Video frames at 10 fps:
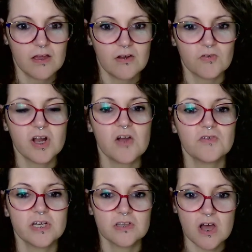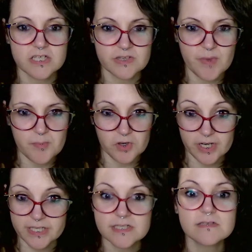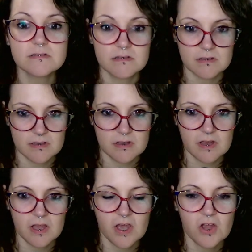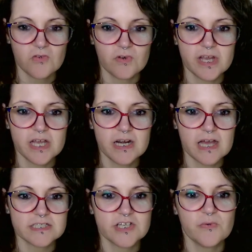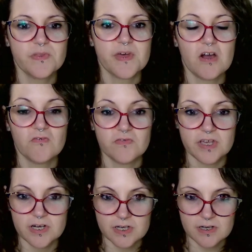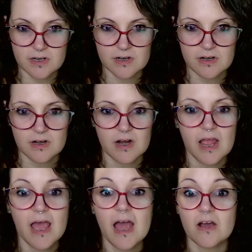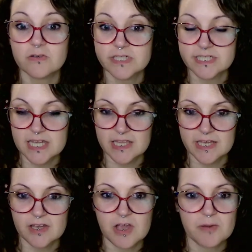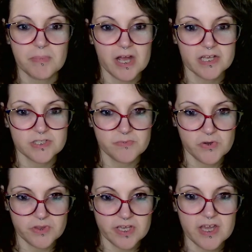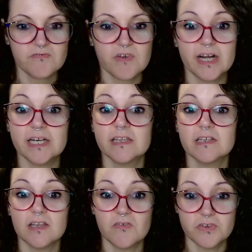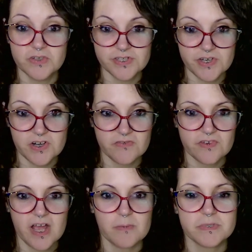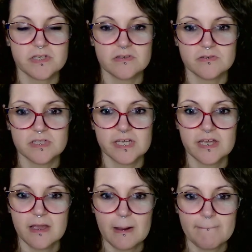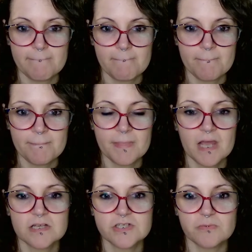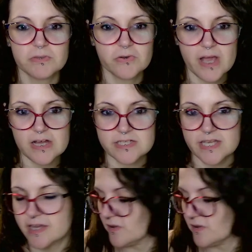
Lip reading: recovering lost memories, reconnecting without fear, house selling and buying smoothly, finding the love you deserve. Absolutely. So blue calcite,